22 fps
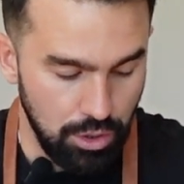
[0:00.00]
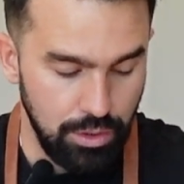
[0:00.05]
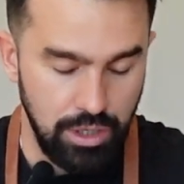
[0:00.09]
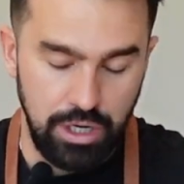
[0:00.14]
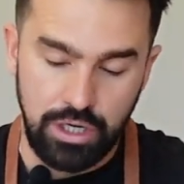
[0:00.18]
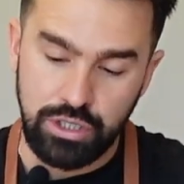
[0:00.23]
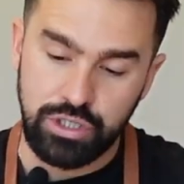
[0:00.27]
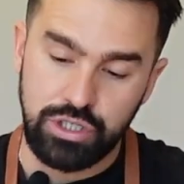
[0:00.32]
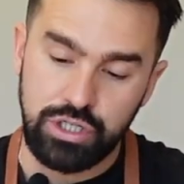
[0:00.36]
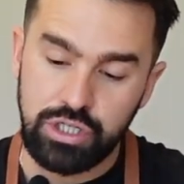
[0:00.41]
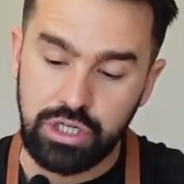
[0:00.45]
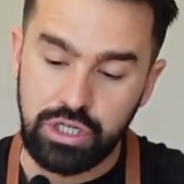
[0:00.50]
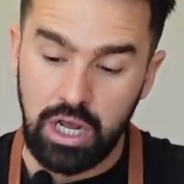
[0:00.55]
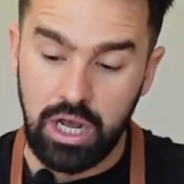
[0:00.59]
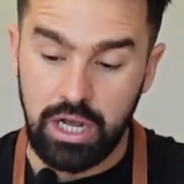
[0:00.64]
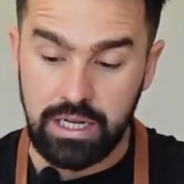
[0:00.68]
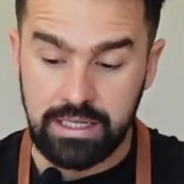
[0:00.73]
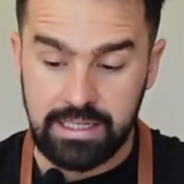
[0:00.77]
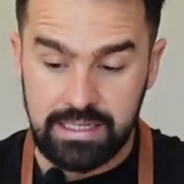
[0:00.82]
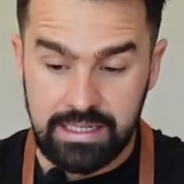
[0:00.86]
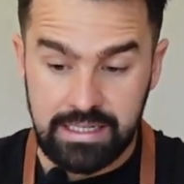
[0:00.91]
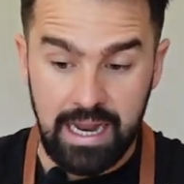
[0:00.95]
known as
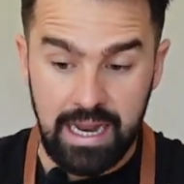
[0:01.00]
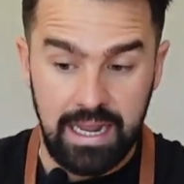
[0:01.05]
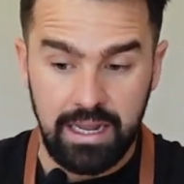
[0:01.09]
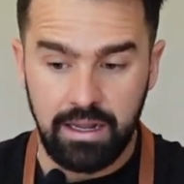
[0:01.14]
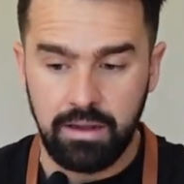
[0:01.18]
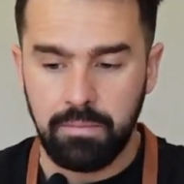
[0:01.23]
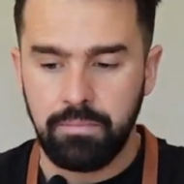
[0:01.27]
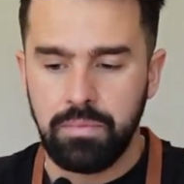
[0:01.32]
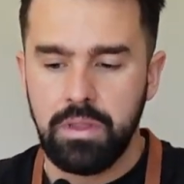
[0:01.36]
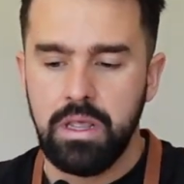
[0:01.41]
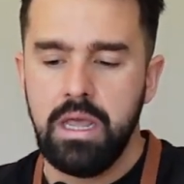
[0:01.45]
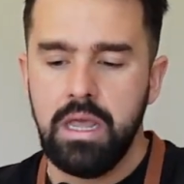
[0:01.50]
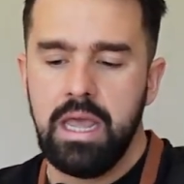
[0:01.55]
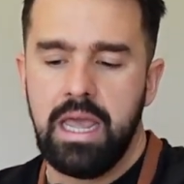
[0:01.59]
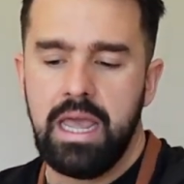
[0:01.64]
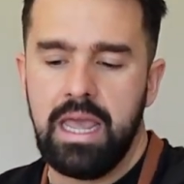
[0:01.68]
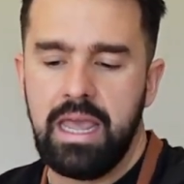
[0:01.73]
skirt steak,